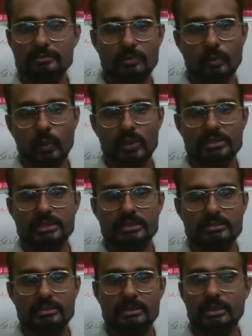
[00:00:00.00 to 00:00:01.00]

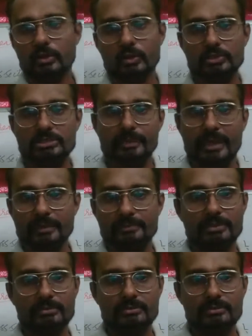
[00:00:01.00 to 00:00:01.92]
water in a hose pipe.